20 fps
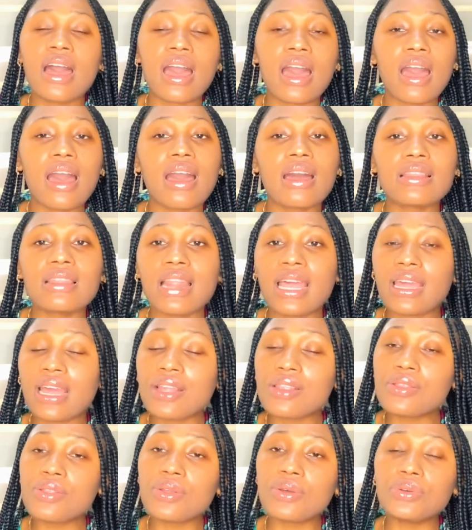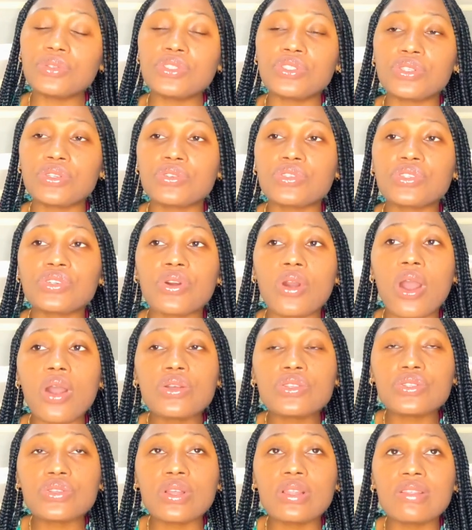And like I told you, you should
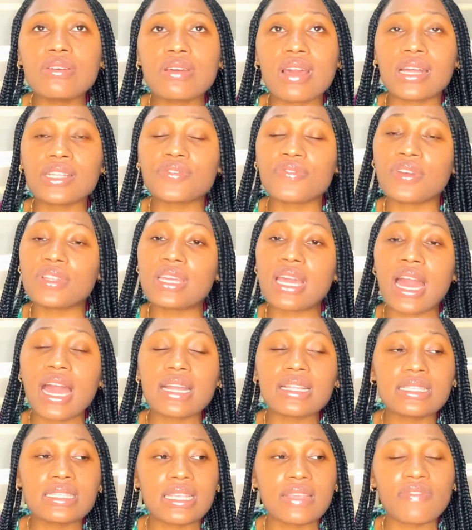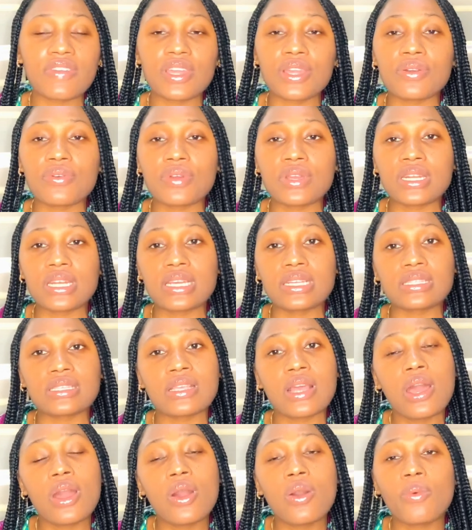also look out for the active ingredients.
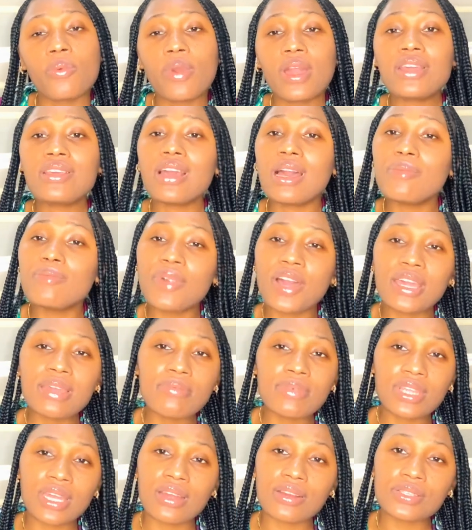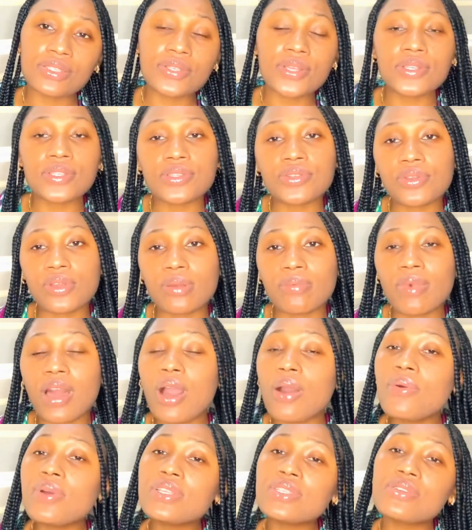When you are buying mineral sunscreen, I
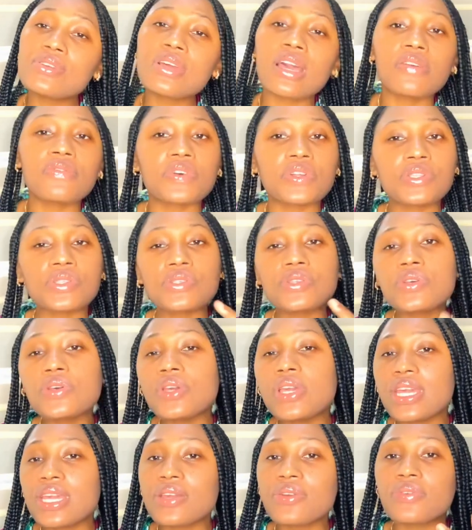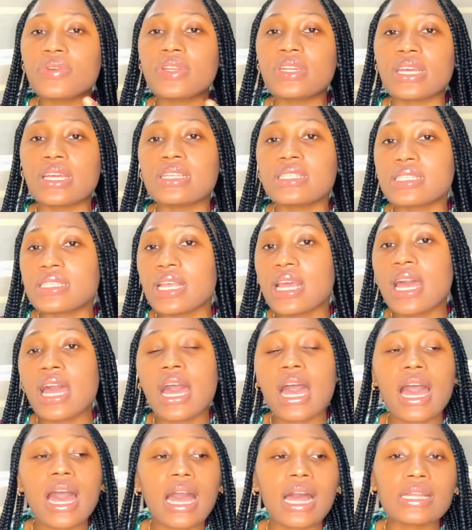always look out for 2 ingredients.
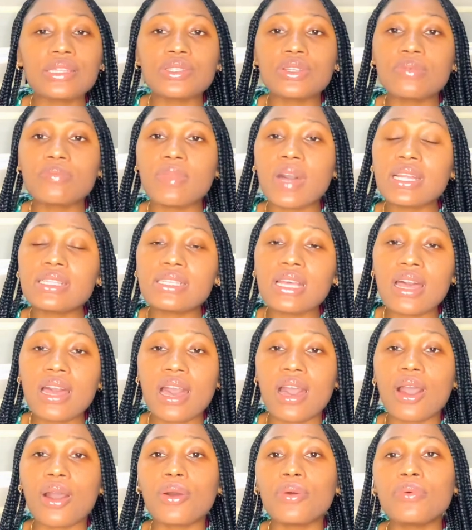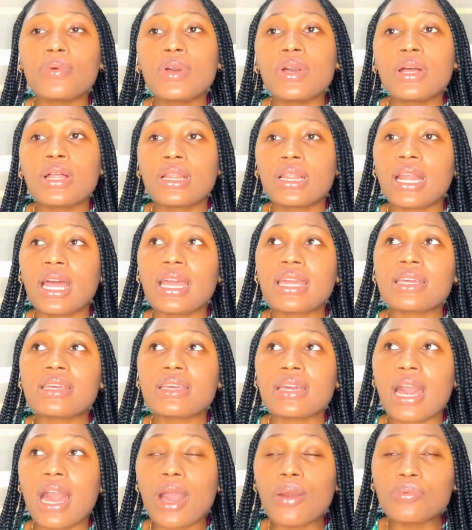And no matter how,
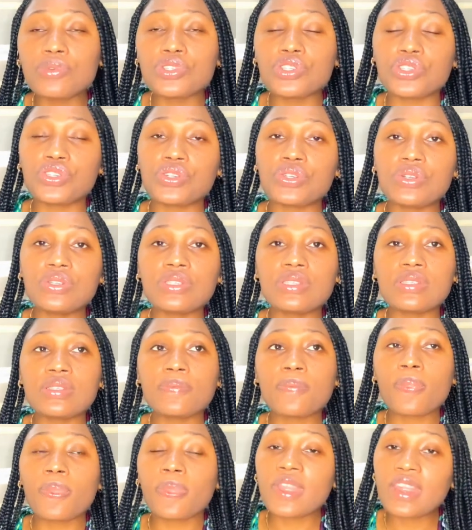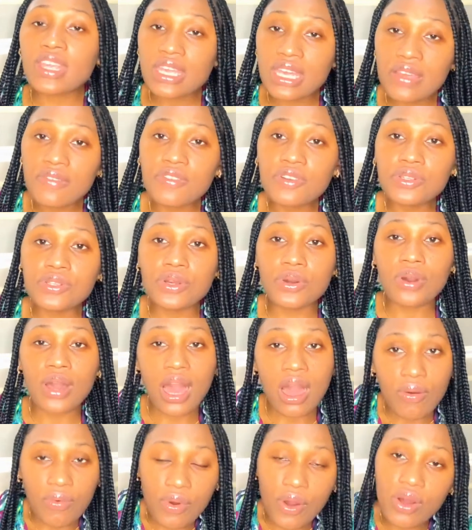I would choose, even though
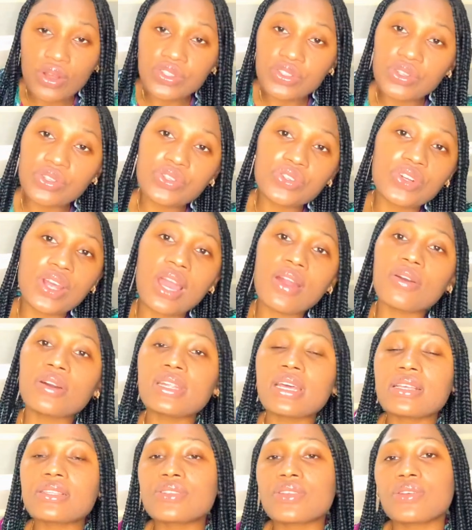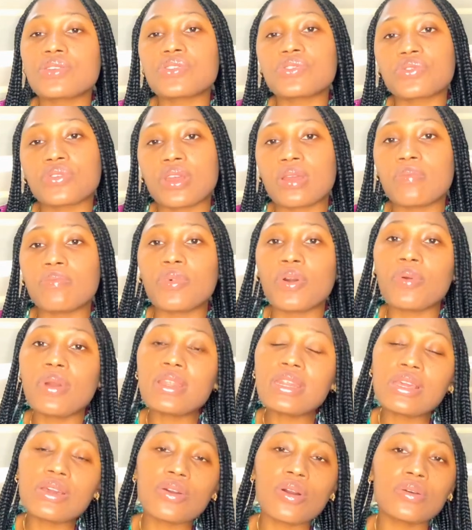I will also try other sunscreen, but
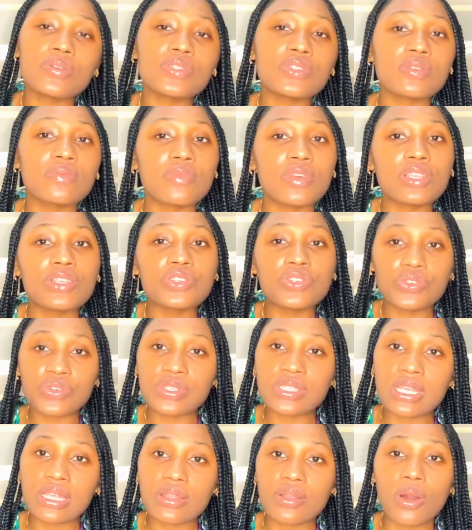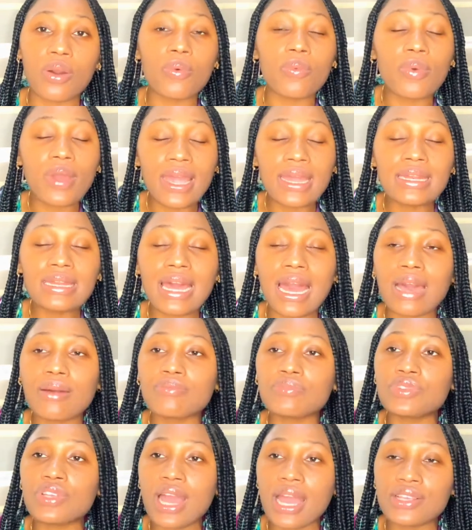when it comes to me choosing on when
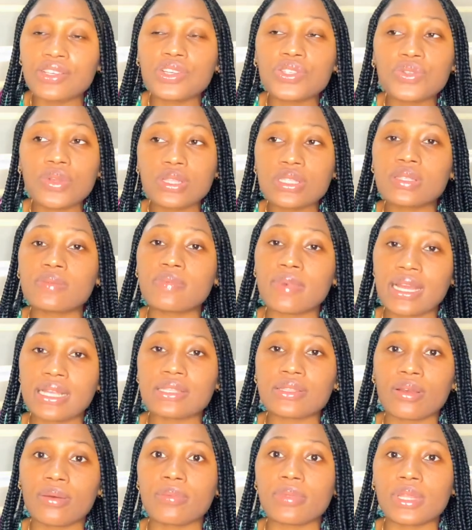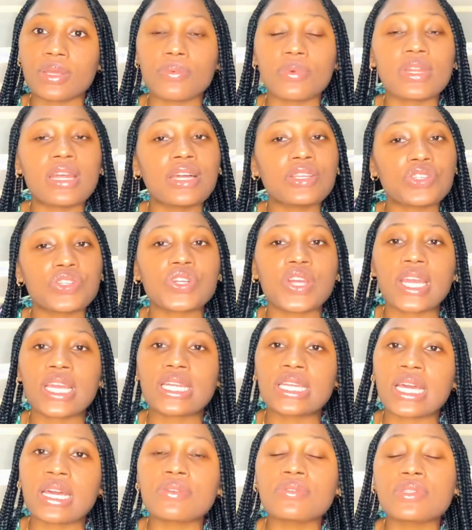I just want to buy something without
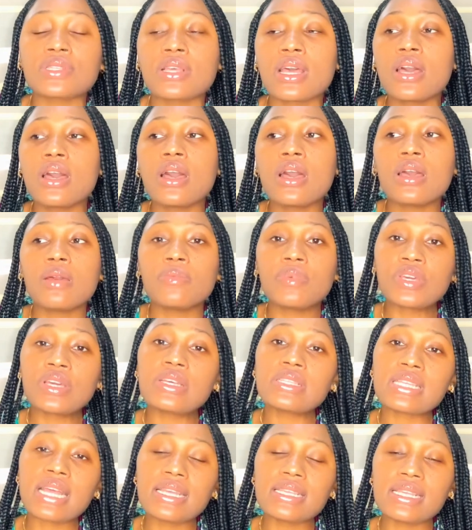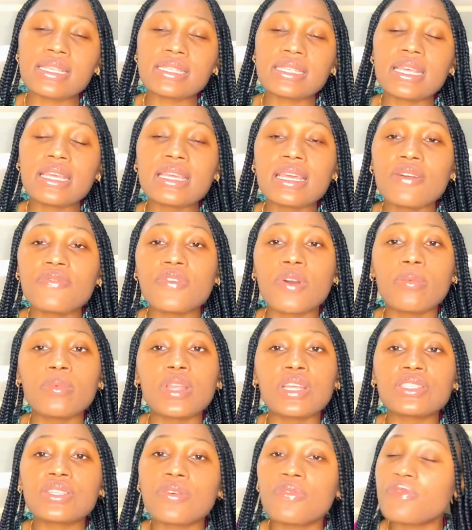trying out, because as a skincare
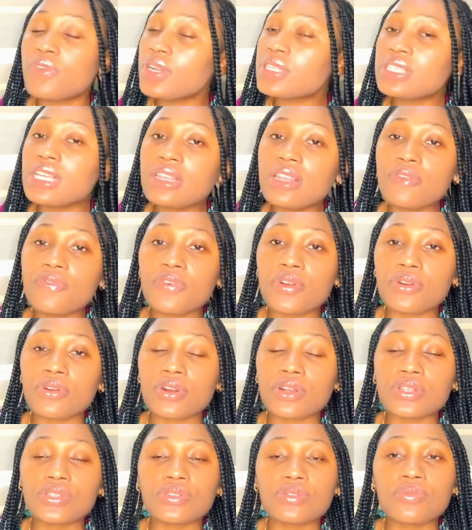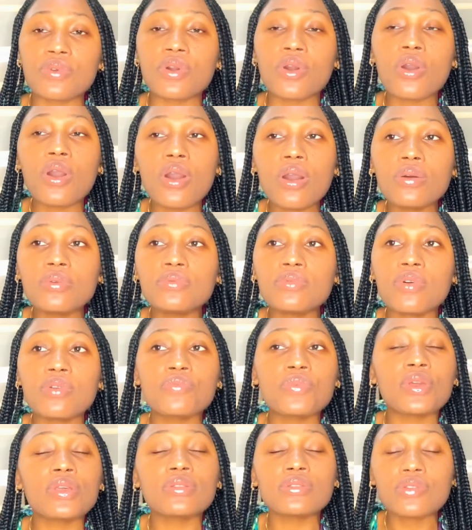formulator, unfortunately for us,
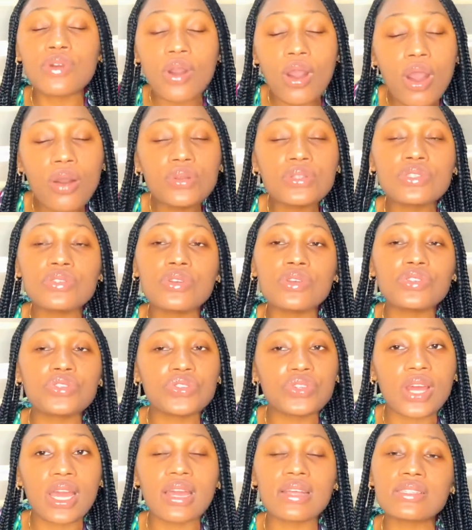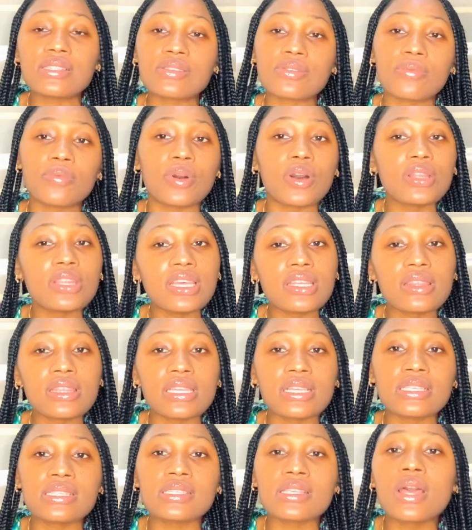we also try out some other
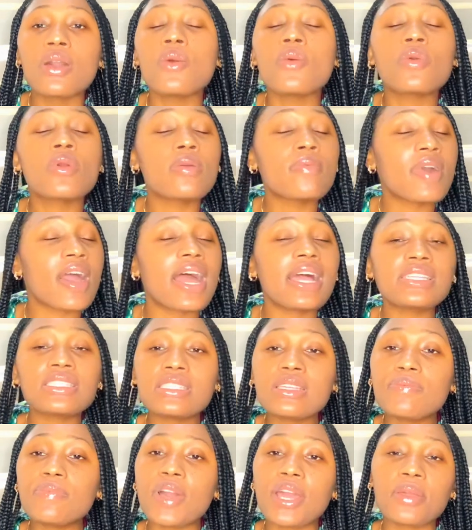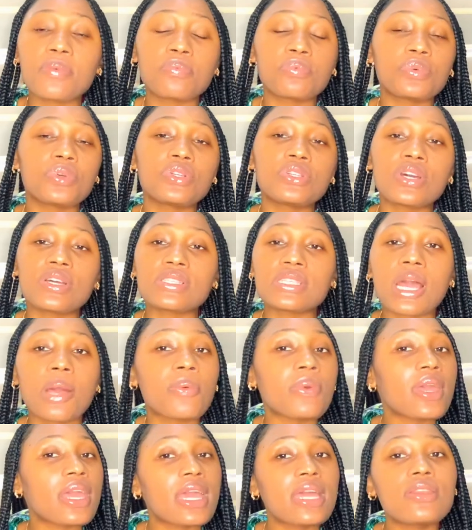things. We might actually buy a product and
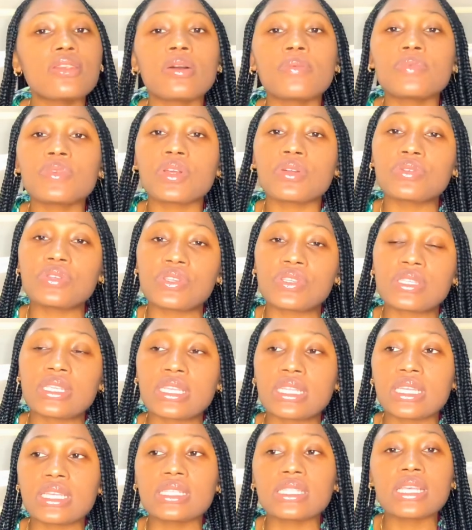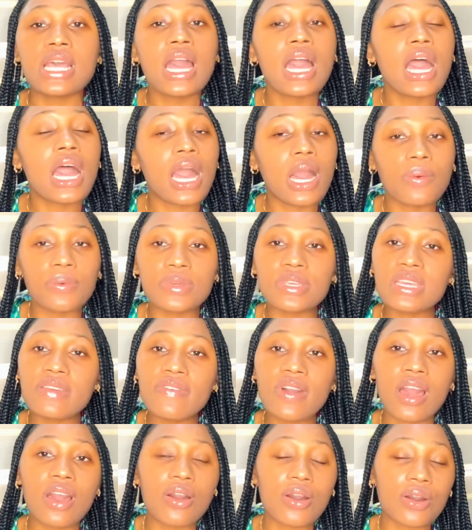we end up not using it, and we give
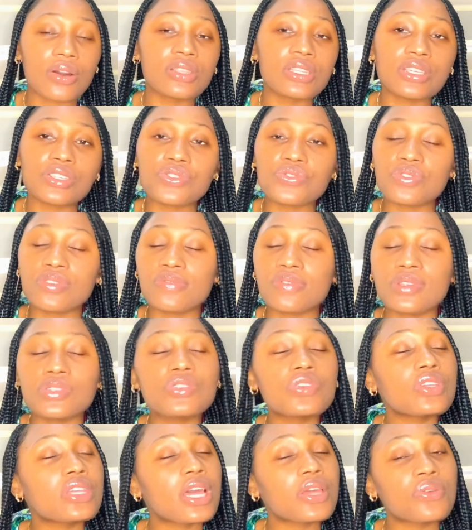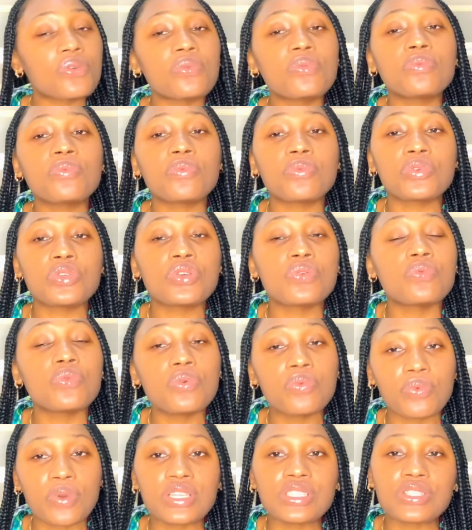an honest review so that you
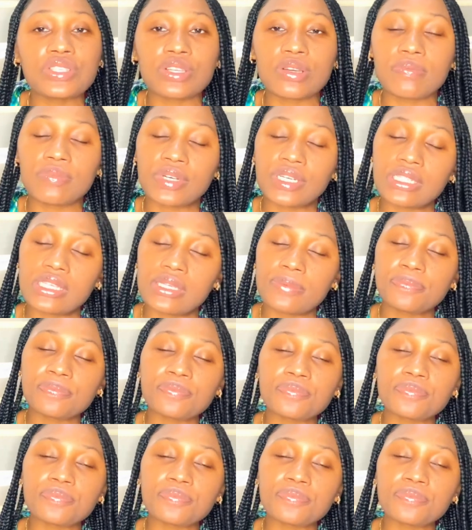won't waste your money.